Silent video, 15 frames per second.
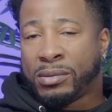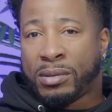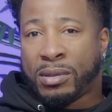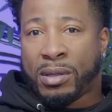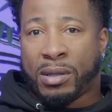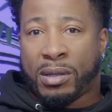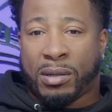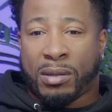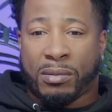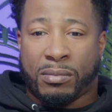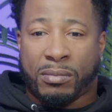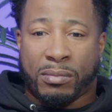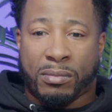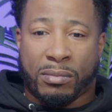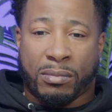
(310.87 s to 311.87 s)
um,
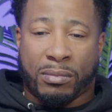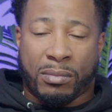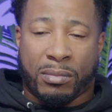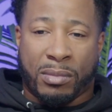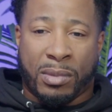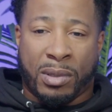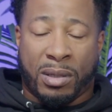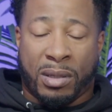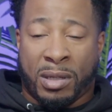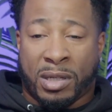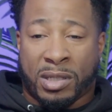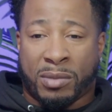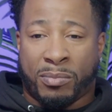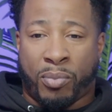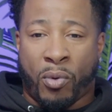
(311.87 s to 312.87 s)
and, and,
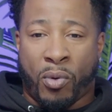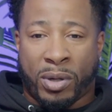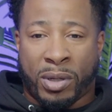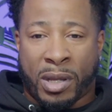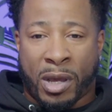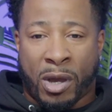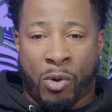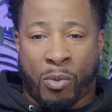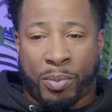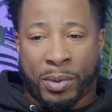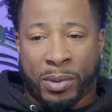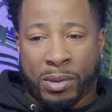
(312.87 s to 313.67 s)
it's important to help